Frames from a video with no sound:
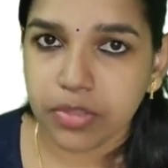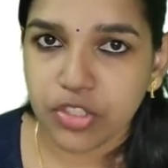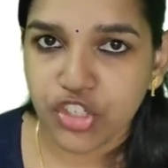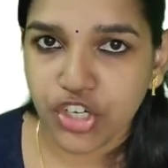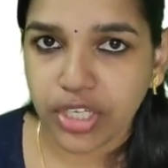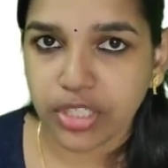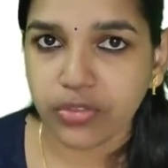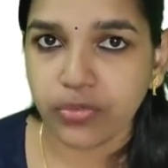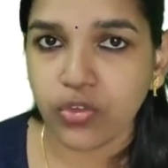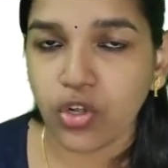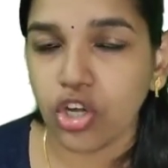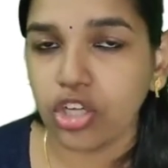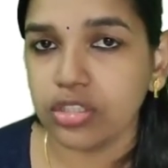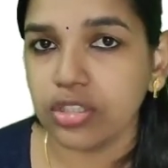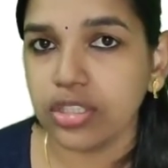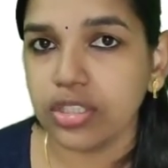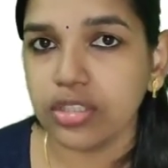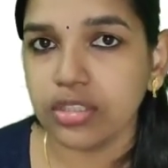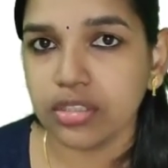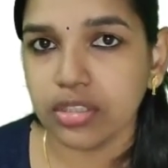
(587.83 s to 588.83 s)
drugs or
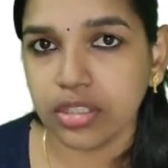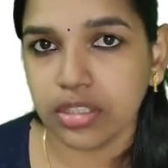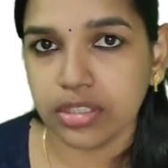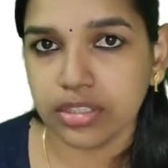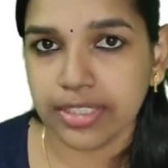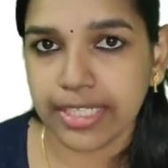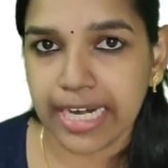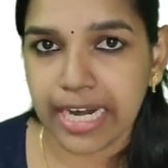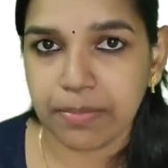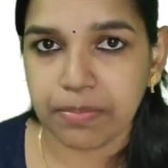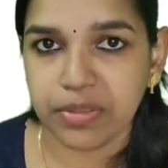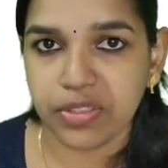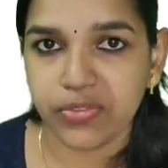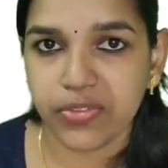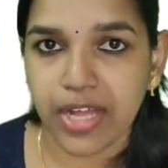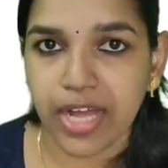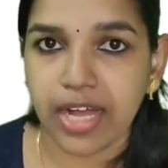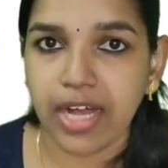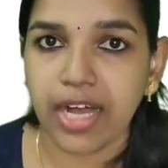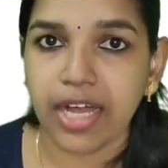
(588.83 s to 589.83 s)
the therapies,
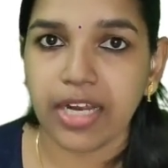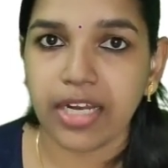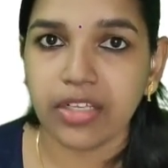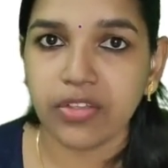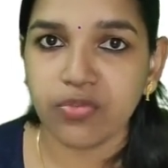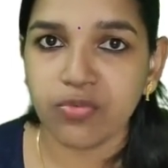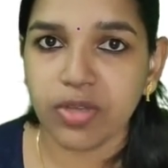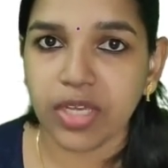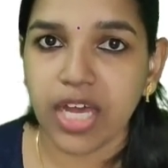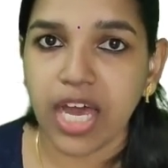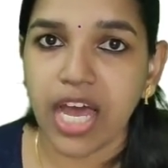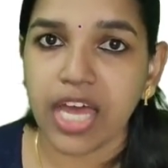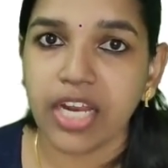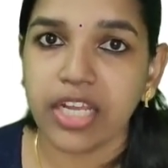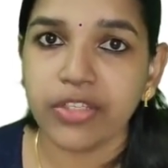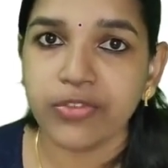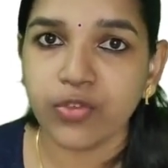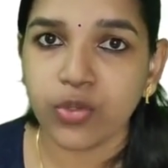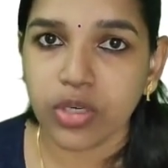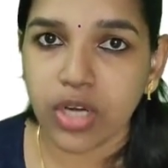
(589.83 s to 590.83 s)
aharas,
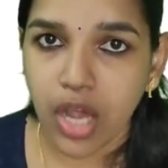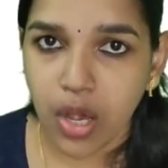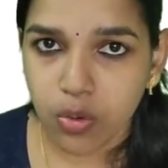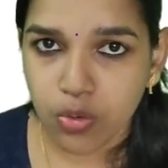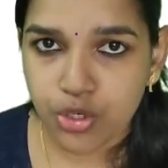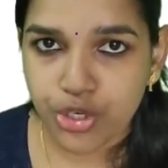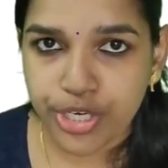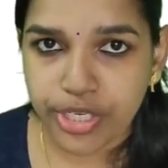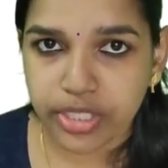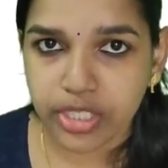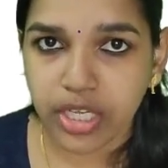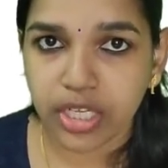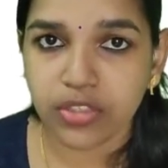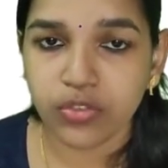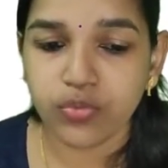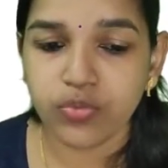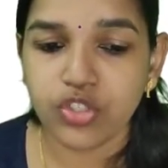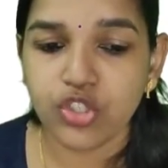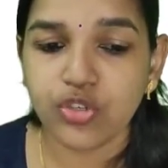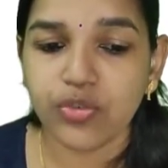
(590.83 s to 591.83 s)
viharas or
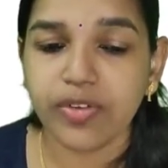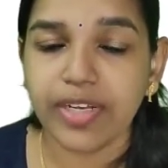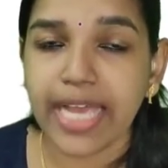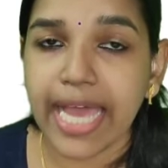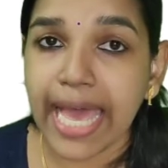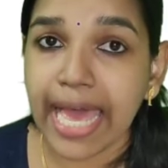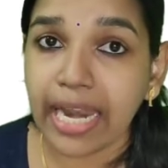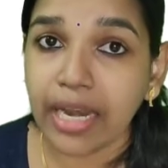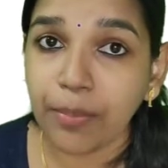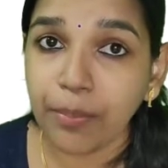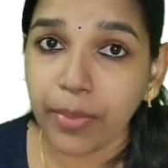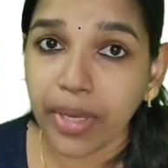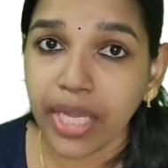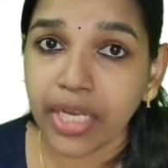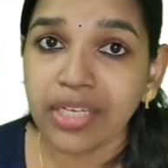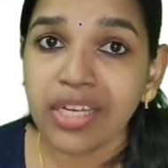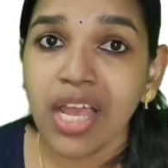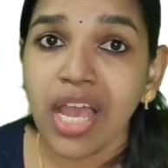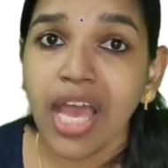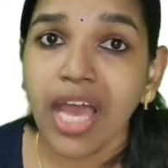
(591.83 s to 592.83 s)
aushathas, which will help
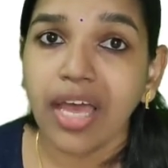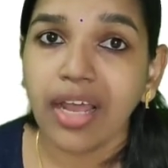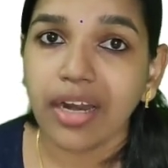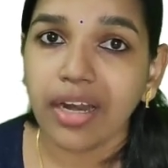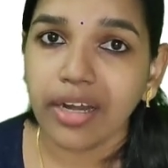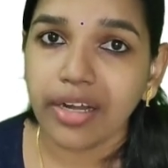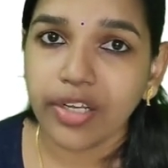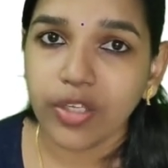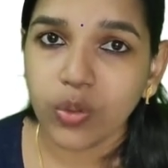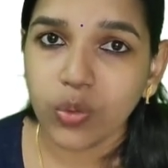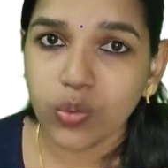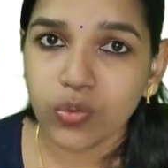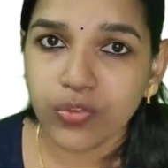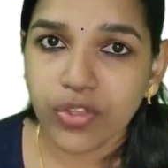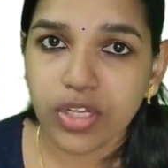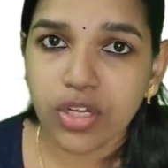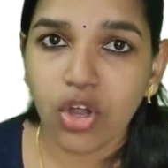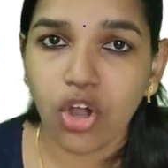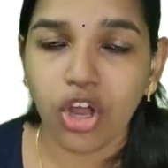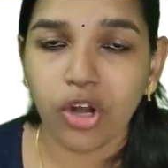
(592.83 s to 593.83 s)
in
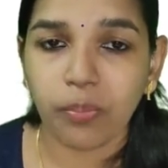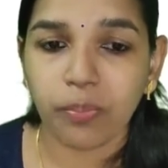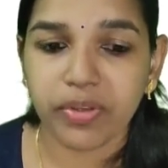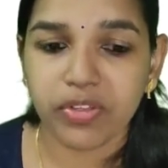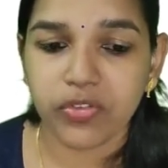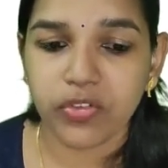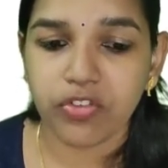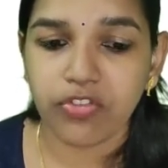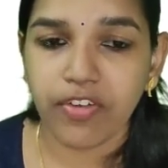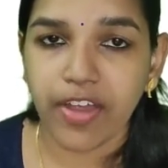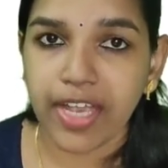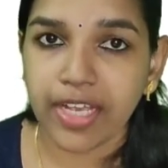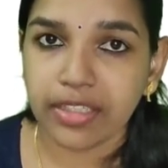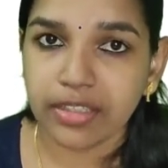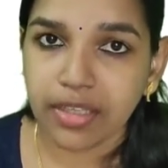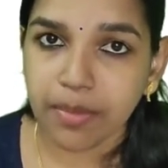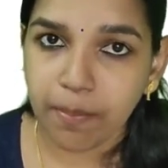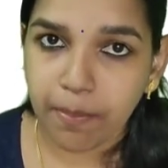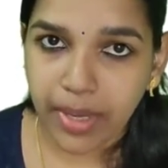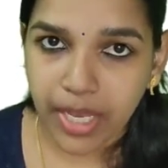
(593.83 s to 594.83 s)
reducing or
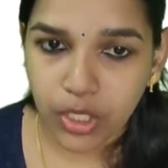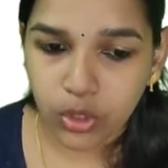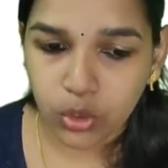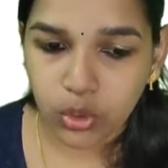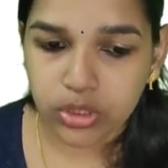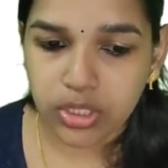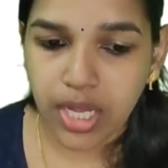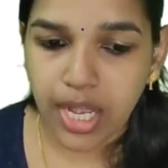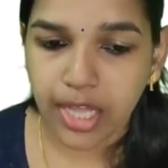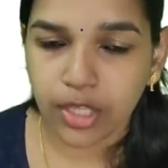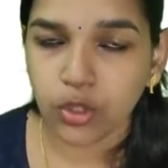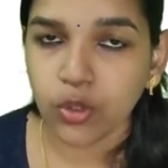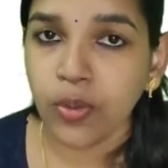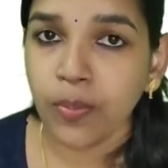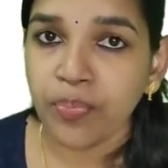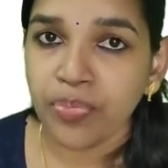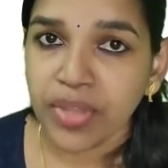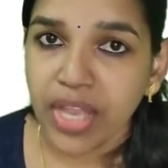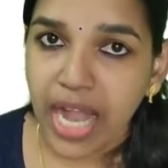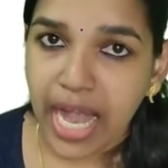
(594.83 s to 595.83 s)
pacifying the
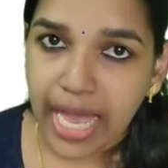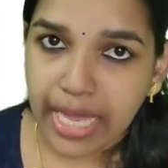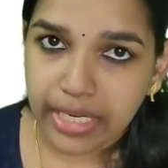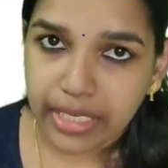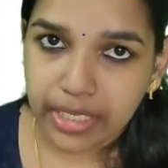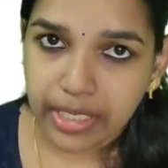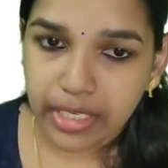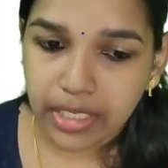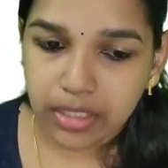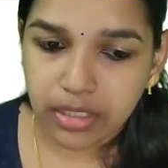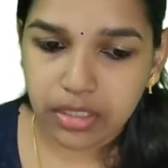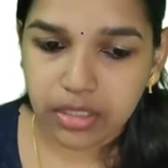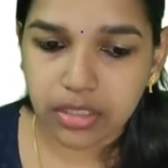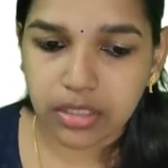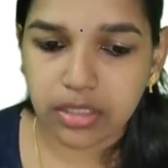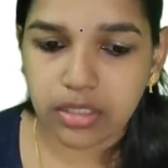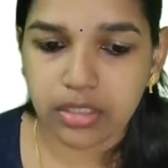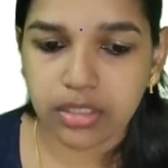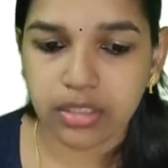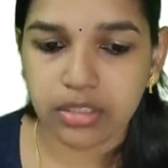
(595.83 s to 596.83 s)
medodhadu Anila
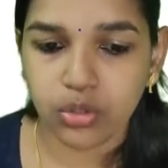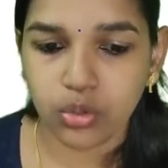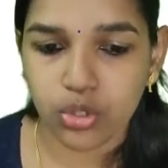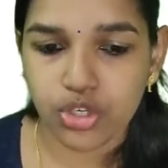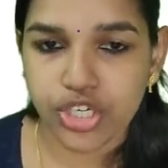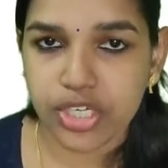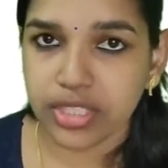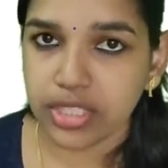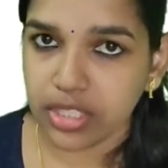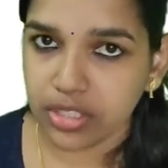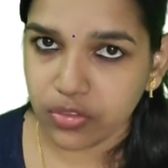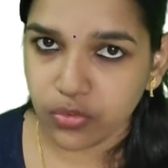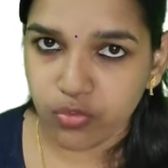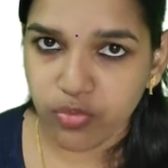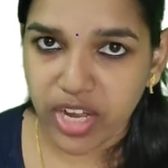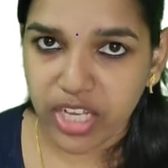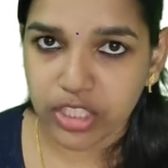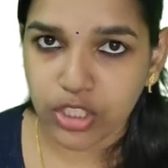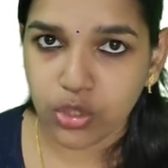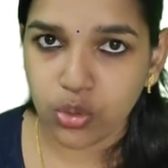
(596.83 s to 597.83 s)
dosha, that is
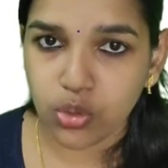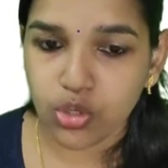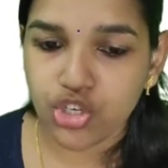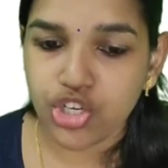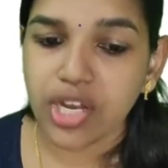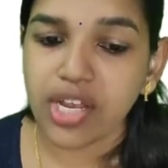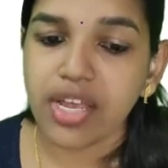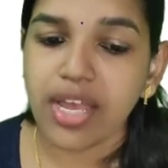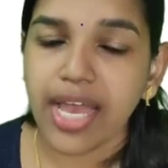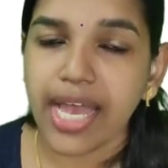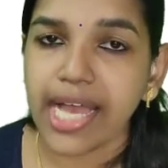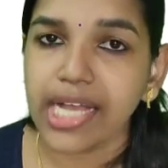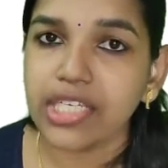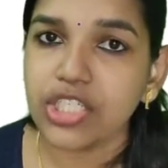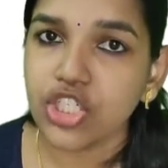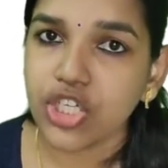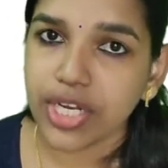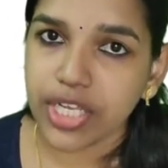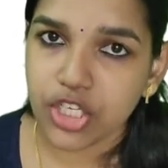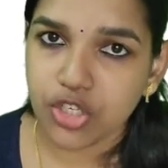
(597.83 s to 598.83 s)
Vada dosha,
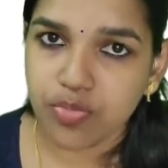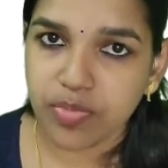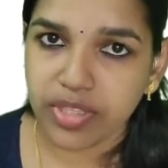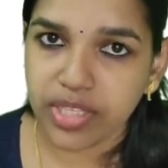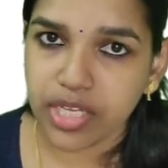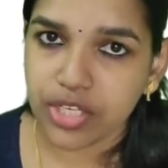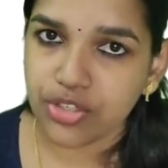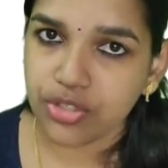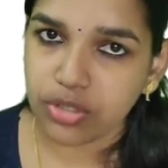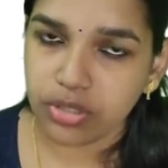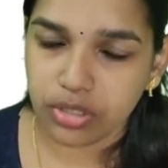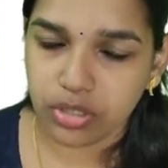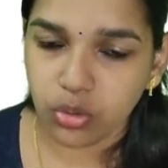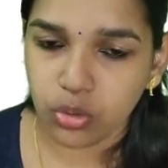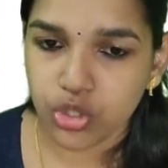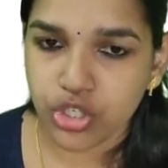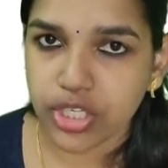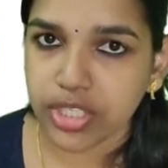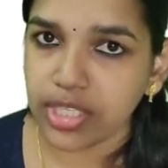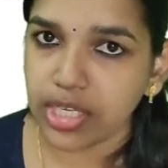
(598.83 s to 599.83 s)
and Shleshma
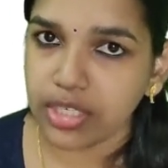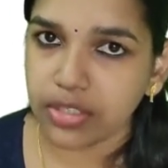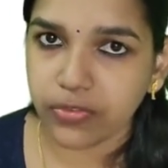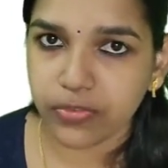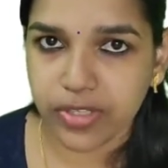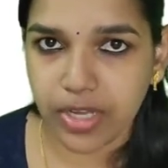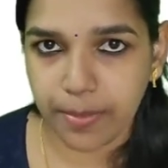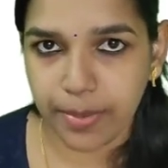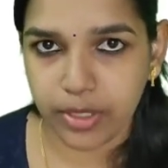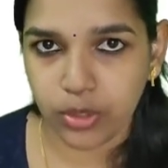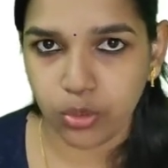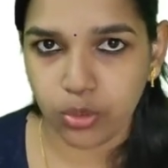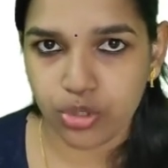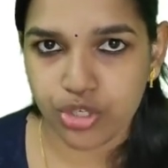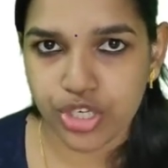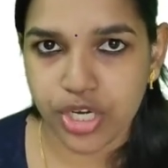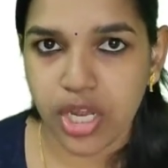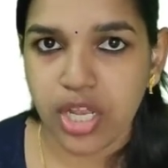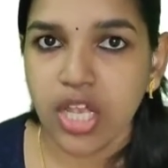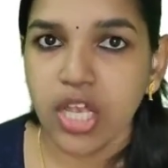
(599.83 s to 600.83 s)
dosha, that is Kapha
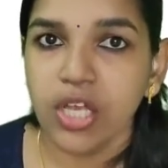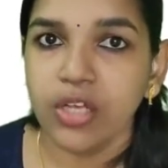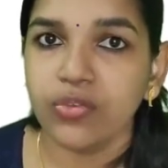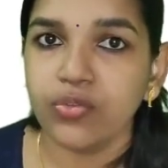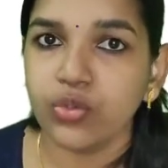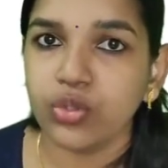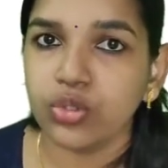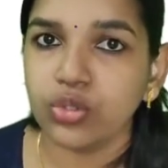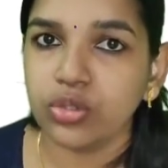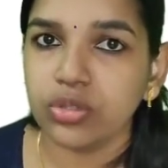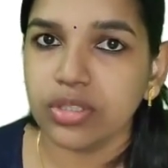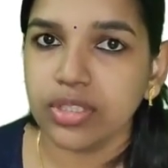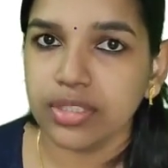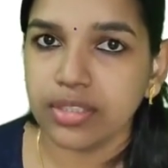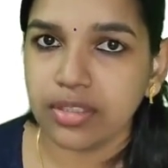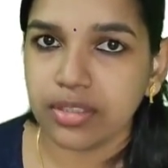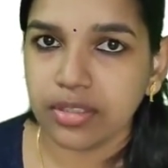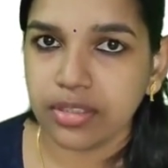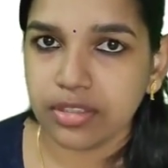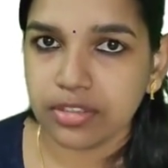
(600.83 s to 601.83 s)
dosha. So
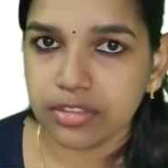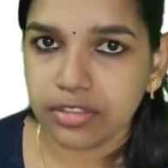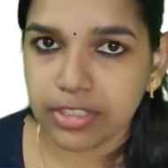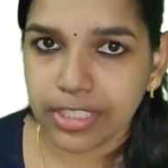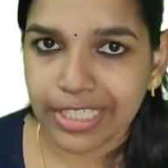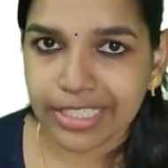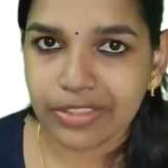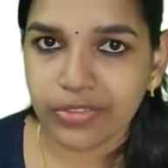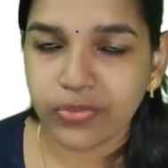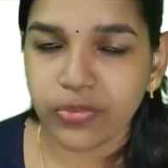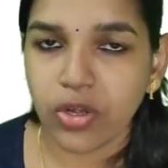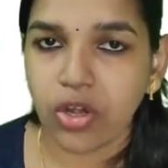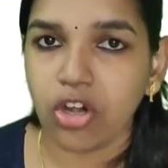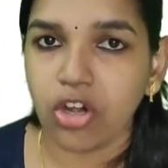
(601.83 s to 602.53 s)
the drugs